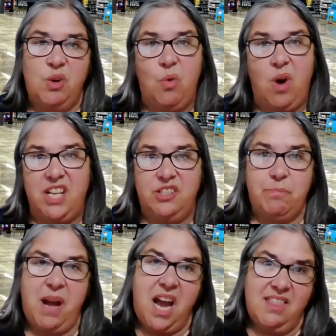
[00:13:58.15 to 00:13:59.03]
Why'd you
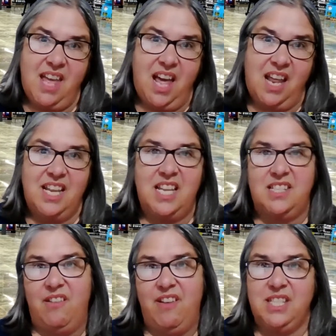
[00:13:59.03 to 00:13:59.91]
buy that?
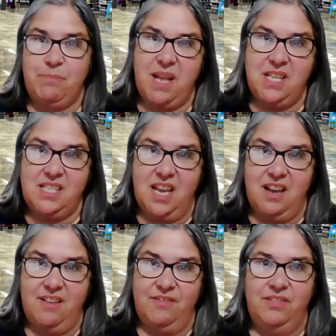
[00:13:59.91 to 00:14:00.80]
It's so
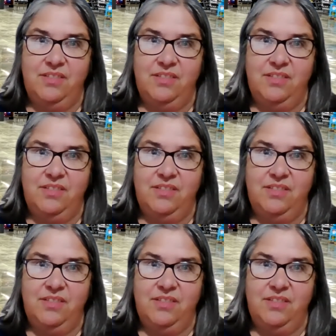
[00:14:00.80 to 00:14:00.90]
expensive.